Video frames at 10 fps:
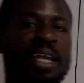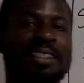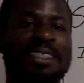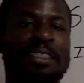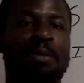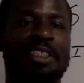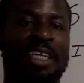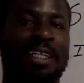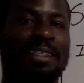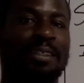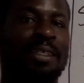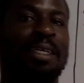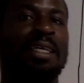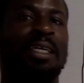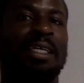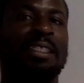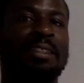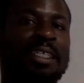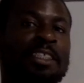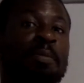that 6%
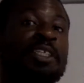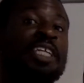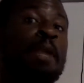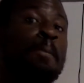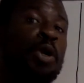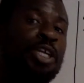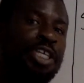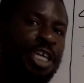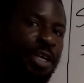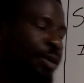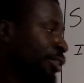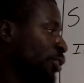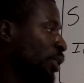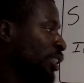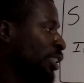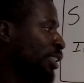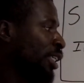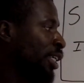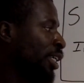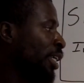is 6% per year. So this is
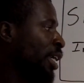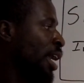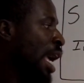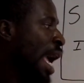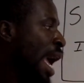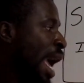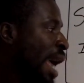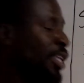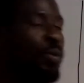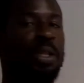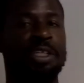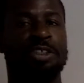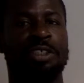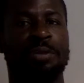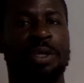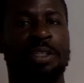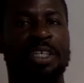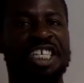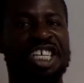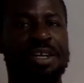the annual interest rate,
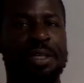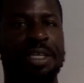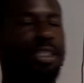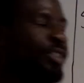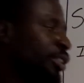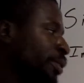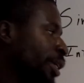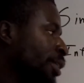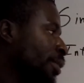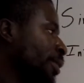the yearly interest rate.